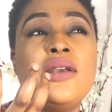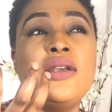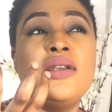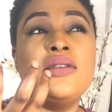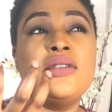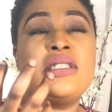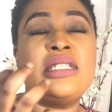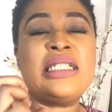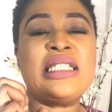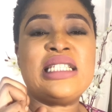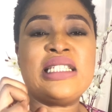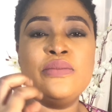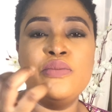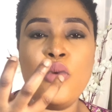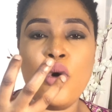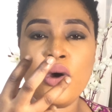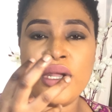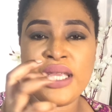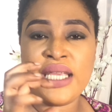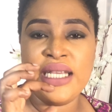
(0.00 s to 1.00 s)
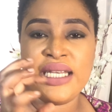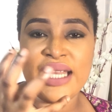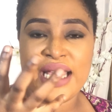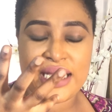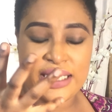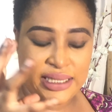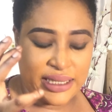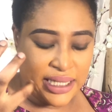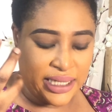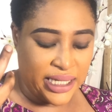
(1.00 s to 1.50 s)

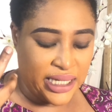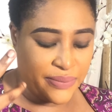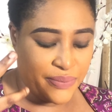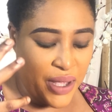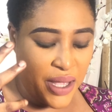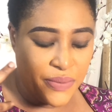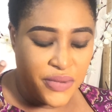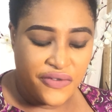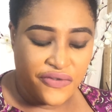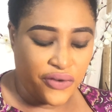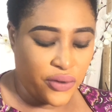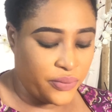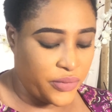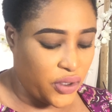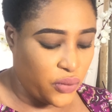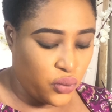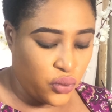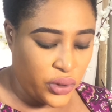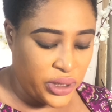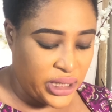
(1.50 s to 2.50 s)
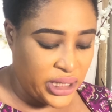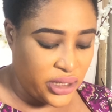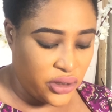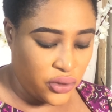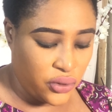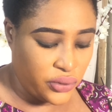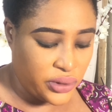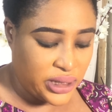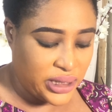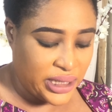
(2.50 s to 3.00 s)
smokiness in it, maybe from the woody
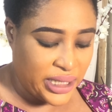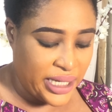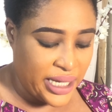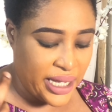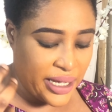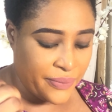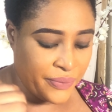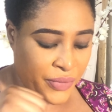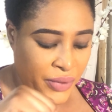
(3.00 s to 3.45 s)
notes here.